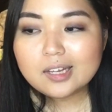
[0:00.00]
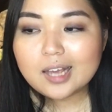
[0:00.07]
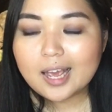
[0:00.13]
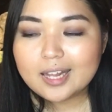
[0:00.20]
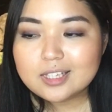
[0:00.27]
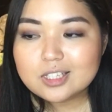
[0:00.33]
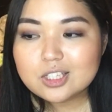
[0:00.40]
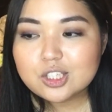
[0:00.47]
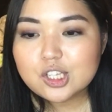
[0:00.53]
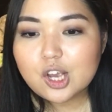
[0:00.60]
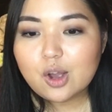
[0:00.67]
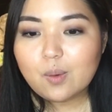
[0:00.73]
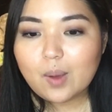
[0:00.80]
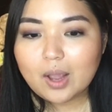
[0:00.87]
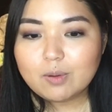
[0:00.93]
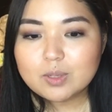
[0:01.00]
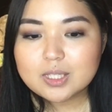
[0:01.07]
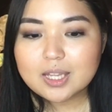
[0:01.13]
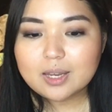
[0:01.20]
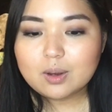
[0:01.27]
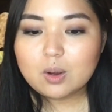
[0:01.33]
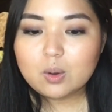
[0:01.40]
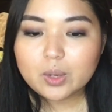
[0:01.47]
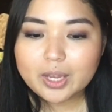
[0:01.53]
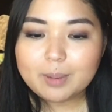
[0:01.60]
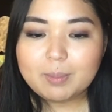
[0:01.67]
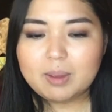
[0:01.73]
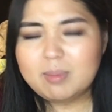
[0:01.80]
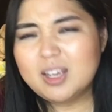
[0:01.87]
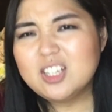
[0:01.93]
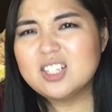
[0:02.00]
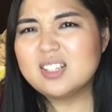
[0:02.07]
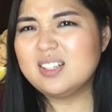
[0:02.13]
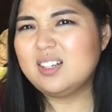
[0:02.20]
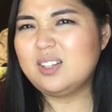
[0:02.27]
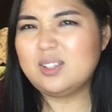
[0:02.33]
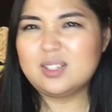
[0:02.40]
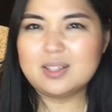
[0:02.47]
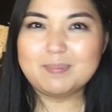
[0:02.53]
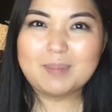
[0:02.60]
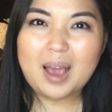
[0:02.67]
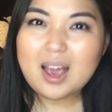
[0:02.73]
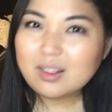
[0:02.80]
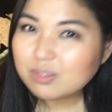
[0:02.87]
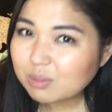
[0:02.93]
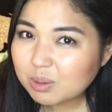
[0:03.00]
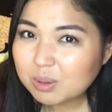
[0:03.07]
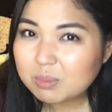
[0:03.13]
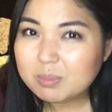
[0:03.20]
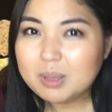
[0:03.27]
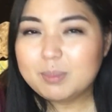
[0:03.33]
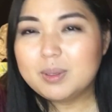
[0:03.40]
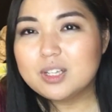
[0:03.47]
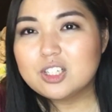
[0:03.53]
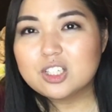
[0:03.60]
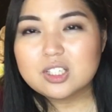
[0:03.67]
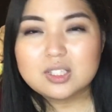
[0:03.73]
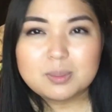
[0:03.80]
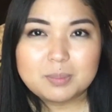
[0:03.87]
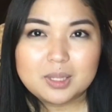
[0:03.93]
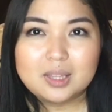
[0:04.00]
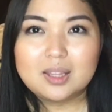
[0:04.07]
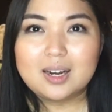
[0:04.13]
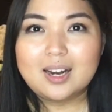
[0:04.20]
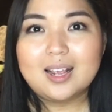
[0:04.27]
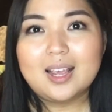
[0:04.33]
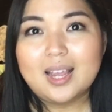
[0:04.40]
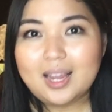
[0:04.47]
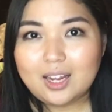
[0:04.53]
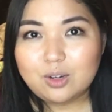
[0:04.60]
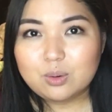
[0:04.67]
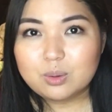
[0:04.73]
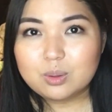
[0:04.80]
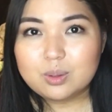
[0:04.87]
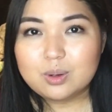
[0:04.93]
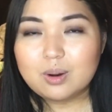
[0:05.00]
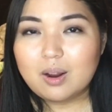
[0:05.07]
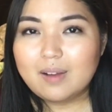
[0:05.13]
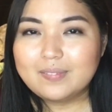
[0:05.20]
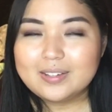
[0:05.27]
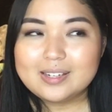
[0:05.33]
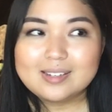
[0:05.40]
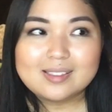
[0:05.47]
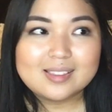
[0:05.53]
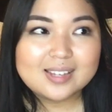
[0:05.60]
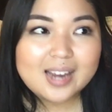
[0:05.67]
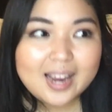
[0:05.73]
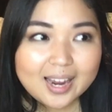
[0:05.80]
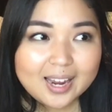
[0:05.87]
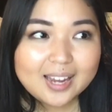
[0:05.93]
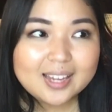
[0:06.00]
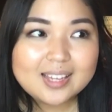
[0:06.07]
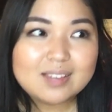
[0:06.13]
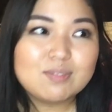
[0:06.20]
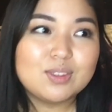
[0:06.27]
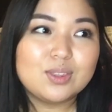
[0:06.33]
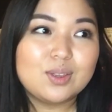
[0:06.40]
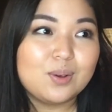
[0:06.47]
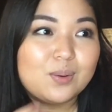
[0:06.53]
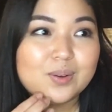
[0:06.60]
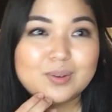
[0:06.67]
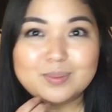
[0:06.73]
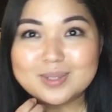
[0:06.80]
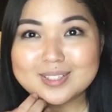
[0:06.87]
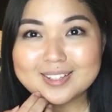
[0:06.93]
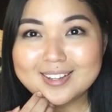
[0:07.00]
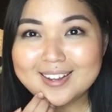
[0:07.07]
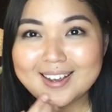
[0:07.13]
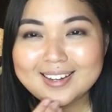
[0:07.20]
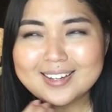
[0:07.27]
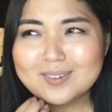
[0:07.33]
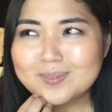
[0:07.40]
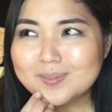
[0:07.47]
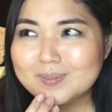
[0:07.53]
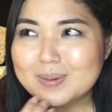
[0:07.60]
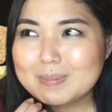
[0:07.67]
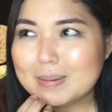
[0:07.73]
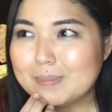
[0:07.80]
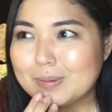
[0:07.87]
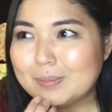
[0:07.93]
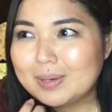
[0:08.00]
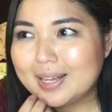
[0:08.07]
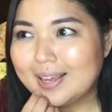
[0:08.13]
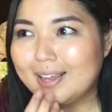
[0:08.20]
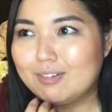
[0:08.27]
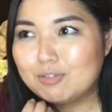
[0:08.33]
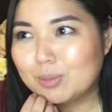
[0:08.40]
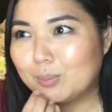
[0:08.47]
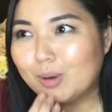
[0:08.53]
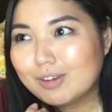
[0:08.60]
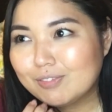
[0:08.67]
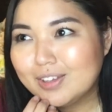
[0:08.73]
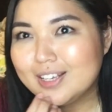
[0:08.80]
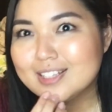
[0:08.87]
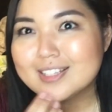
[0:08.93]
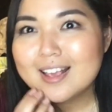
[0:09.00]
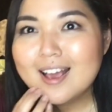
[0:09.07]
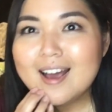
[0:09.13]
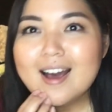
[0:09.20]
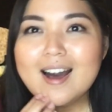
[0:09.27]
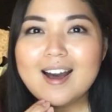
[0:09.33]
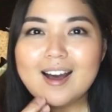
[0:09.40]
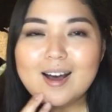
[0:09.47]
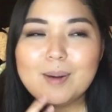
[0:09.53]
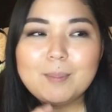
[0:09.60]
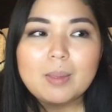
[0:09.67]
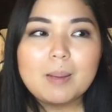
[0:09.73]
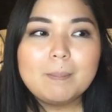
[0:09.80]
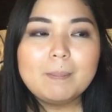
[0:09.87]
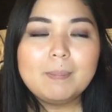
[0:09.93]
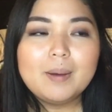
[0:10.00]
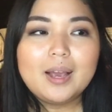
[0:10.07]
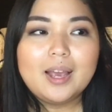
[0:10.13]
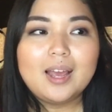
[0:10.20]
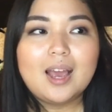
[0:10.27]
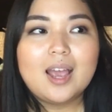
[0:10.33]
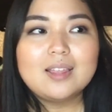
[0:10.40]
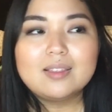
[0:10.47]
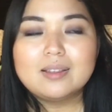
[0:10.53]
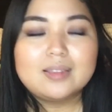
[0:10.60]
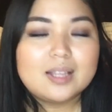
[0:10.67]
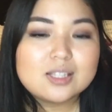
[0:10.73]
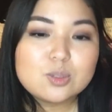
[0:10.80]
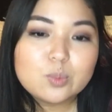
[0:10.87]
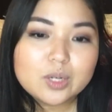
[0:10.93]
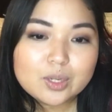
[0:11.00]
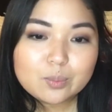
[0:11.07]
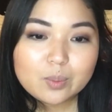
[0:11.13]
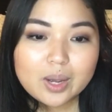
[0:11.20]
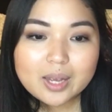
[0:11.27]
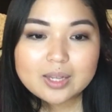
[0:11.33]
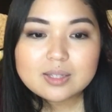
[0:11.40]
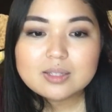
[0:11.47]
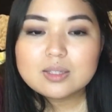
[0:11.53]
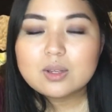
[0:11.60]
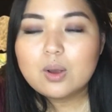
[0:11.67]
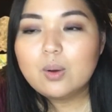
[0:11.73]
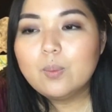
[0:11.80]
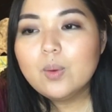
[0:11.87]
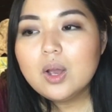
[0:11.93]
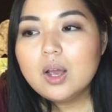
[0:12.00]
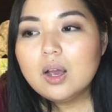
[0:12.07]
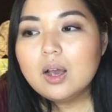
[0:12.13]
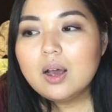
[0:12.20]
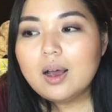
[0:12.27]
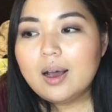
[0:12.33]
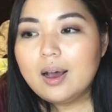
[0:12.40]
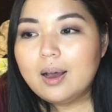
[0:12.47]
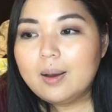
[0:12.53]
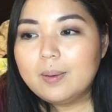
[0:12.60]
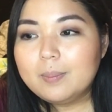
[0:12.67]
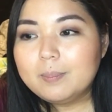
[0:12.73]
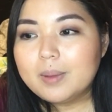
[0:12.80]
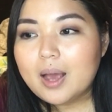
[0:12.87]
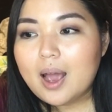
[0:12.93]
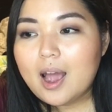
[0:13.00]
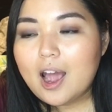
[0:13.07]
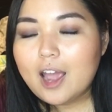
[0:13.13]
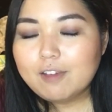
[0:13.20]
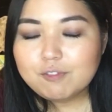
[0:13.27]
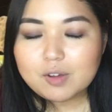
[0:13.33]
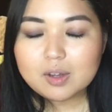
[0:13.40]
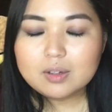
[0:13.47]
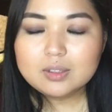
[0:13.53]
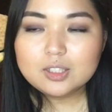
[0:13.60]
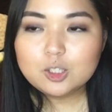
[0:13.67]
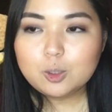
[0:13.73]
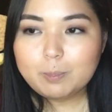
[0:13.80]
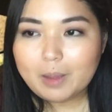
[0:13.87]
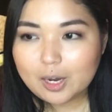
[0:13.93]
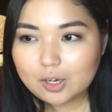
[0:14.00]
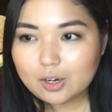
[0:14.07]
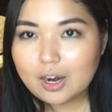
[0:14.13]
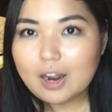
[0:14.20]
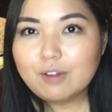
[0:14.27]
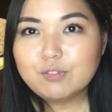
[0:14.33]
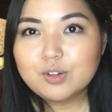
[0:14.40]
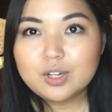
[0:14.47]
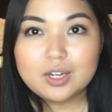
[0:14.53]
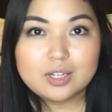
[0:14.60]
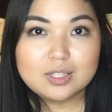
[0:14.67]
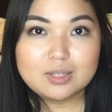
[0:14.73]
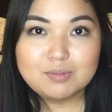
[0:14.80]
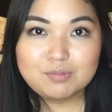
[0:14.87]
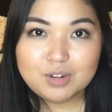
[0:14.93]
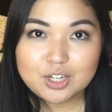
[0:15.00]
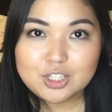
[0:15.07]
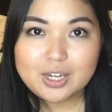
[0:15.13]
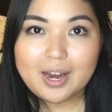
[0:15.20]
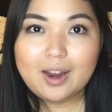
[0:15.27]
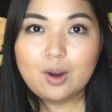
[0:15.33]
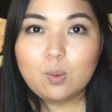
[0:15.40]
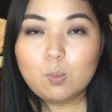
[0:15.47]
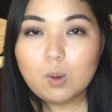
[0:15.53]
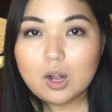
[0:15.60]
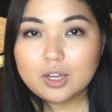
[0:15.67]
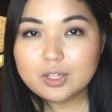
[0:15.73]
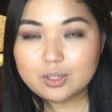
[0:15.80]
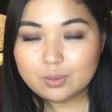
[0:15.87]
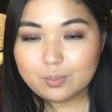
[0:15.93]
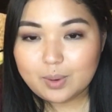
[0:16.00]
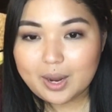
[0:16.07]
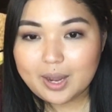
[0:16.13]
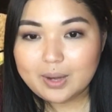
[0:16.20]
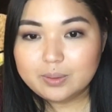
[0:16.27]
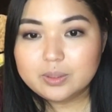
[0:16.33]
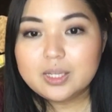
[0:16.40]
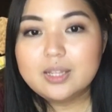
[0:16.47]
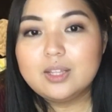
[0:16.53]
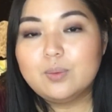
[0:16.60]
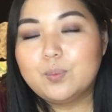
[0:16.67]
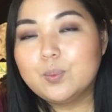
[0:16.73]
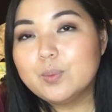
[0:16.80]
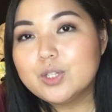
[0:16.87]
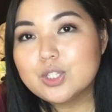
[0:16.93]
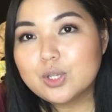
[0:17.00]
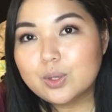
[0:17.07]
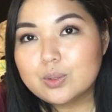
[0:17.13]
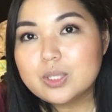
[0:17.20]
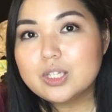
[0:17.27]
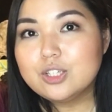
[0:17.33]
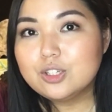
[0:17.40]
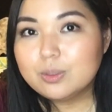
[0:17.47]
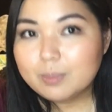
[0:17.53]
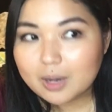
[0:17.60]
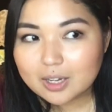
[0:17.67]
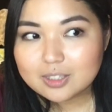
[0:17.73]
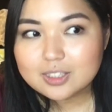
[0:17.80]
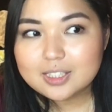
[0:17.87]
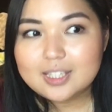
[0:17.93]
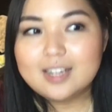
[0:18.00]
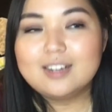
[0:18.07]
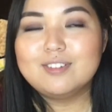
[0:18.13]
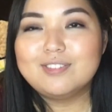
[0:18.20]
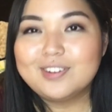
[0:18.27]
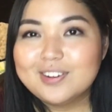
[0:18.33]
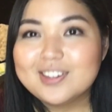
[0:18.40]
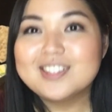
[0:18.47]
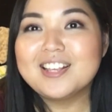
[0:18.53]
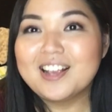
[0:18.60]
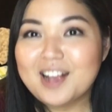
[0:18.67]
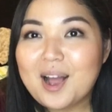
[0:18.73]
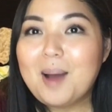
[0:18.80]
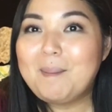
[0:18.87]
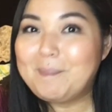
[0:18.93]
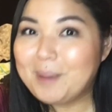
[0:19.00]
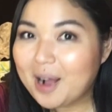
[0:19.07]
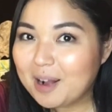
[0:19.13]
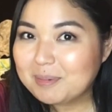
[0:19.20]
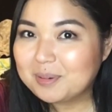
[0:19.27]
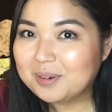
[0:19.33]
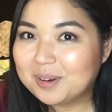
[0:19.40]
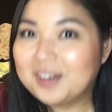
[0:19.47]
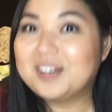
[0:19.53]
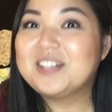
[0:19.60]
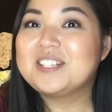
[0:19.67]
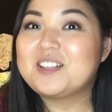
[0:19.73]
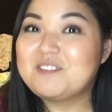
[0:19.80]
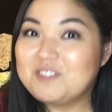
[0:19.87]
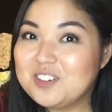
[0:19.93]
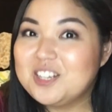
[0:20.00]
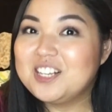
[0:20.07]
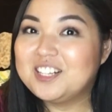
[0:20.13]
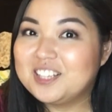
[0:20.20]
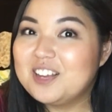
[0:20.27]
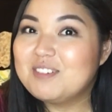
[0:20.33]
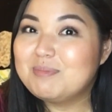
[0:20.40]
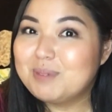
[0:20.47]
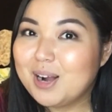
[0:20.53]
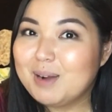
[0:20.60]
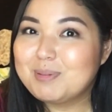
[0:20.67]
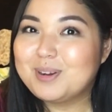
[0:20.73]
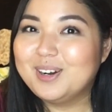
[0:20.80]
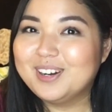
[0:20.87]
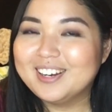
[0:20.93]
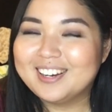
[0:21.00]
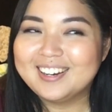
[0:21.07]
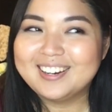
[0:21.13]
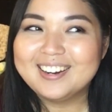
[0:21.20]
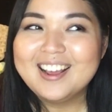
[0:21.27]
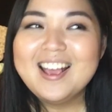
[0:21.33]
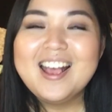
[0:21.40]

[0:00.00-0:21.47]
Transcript: And so I was like, okay, maybe I just need to use the bathroom. Maybe it's just something that I ate earlier on in the day, even though it was, I don't remember what I ate for breakfast. Um, but I thought that's what it was. So um, I felt a little better after getting some fresh air, walking around, and then we went to go see Jumanji, and of course I got popcorn because I freaking love popcorn.